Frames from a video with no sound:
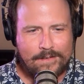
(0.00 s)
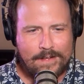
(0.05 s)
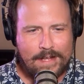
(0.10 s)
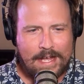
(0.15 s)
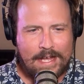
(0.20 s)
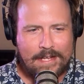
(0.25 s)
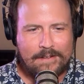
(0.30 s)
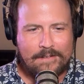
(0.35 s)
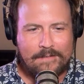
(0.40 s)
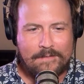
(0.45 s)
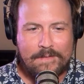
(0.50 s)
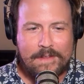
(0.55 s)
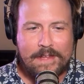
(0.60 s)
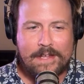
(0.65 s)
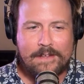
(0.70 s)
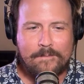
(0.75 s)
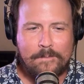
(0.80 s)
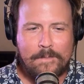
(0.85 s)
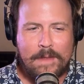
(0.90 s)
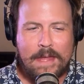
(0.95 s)
And
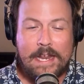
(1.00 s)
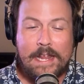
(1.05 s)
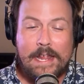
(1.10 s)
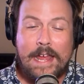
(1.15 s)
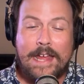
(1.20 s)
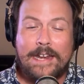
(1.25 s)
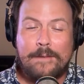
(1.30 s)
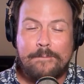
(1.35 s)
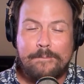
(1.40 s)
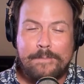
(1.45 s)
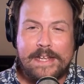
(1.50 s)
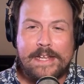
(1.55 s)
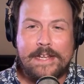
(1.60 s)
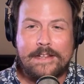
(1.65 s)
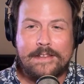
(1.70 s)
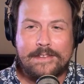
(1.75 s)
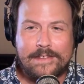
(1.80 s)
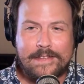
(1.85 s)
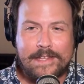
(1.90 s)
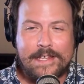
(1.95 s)
it
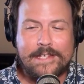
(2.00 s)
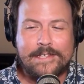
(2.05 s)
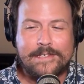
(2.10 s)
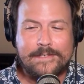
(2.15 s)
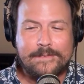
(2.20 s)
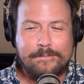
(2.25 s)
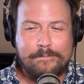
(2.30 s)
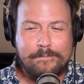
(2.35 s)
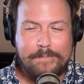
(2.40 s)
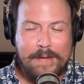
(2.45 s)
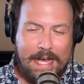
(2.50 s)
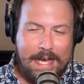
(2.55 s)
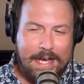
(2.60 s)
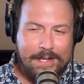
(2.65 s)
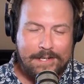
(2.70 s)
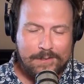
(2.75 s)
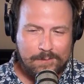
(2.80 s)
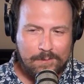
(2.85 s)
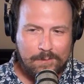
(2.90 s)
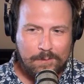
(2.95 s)
being this
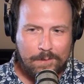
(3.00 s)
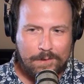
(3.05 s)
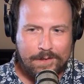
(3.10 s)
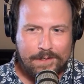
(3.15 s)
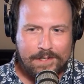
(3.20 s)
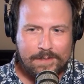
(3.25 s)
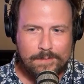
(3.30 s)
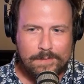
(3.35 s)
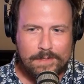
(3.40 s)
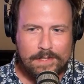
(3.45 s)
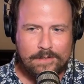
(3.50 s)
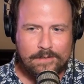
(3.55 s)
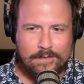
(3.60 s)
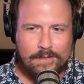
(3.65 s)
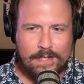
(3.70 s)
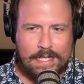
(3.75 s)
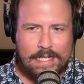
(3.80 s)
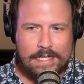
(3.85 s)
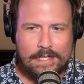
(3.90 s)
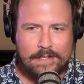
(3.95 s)
bad is what worries me.
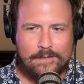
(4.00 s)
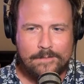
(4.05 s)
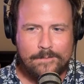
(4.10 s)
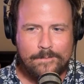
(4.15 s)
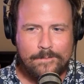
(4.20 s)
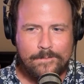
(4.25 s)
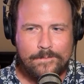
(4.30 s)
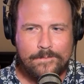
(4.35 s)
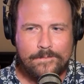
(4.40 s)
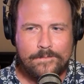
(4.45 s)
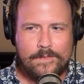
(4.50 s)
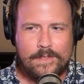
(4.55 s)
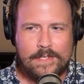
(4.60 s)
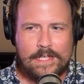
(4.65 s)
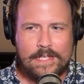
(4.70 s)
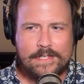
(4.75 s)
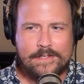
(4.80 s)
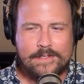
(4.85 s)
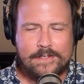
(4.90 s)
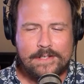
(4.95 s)
Like,
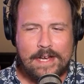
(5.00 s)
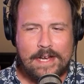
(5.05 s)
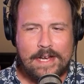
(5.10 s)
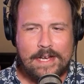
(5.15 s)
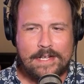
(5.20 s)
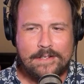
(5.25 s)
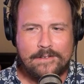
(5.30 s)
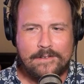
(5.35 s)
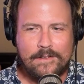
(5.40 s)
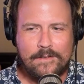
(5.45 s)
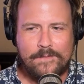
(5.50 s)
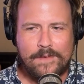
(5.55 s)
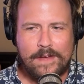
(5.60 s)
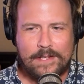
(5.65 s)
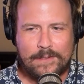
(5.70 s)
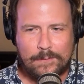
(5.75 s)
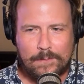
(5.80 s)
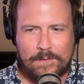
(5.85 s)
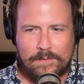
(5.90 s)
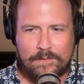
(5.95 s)
it's not the
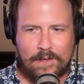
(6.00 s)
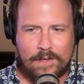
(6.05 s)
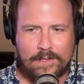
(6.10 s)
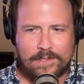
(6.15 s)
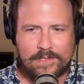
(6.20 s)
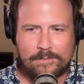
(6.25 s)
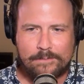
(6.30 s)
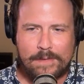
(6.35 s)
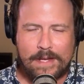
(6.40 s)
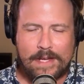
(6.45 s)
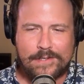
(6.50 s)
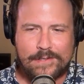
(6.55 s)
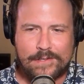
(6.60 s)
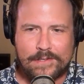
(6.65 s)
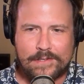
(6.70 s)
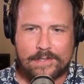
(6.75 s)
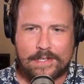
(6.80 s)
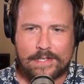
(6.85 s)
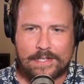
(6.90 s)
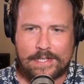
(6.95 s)
fact that we've lost some
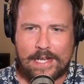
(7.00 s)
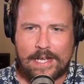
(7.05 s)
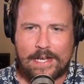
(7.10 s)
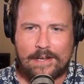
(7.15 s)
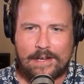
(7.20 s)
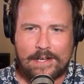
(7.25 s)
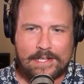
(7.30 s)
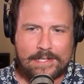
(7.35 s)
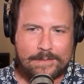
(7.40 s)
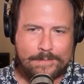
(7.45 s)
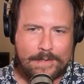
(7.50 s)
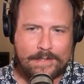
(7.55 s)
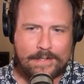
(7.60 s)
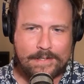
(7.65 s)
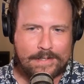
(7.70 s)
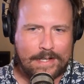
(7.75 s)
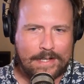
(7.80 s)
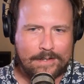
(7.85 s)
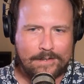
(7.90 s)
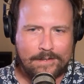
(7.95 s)
matches. Like, I
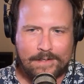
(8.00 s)
expected that.